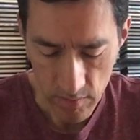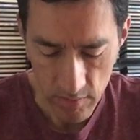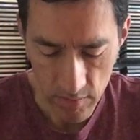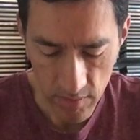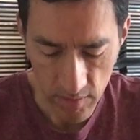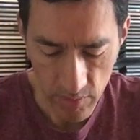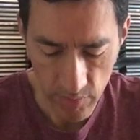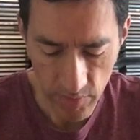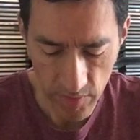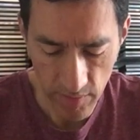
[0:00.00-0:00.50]

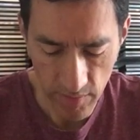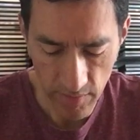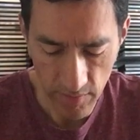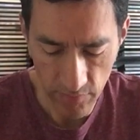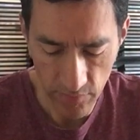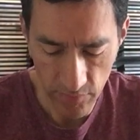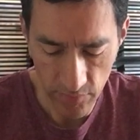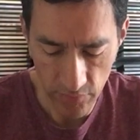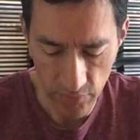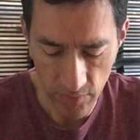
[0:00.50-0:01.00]
Then we
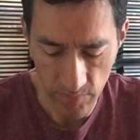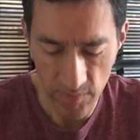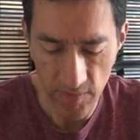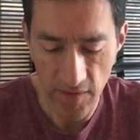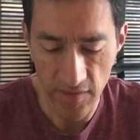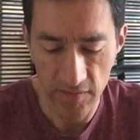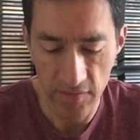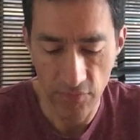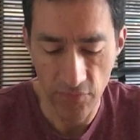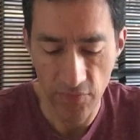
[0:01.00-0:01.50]
have from
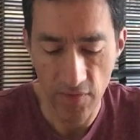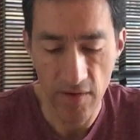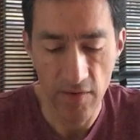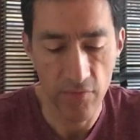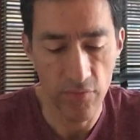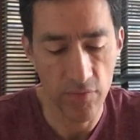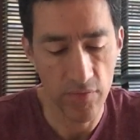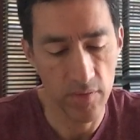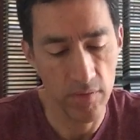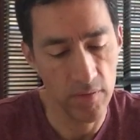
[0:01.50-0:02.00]

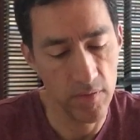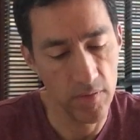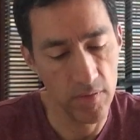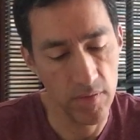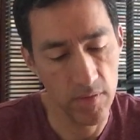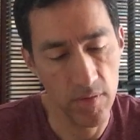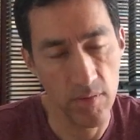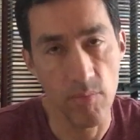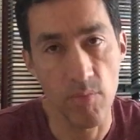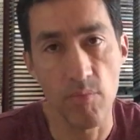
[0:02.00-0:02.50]
95
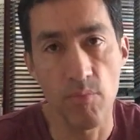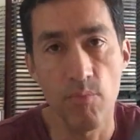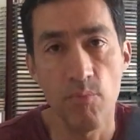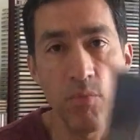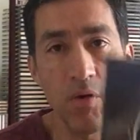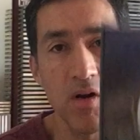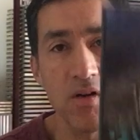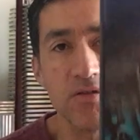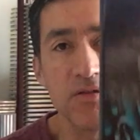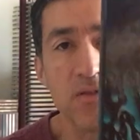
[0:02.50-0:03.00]

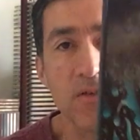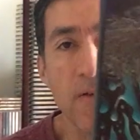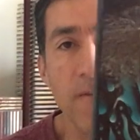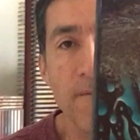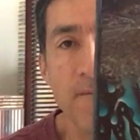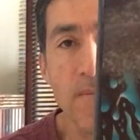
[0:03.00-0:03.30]
Pulse,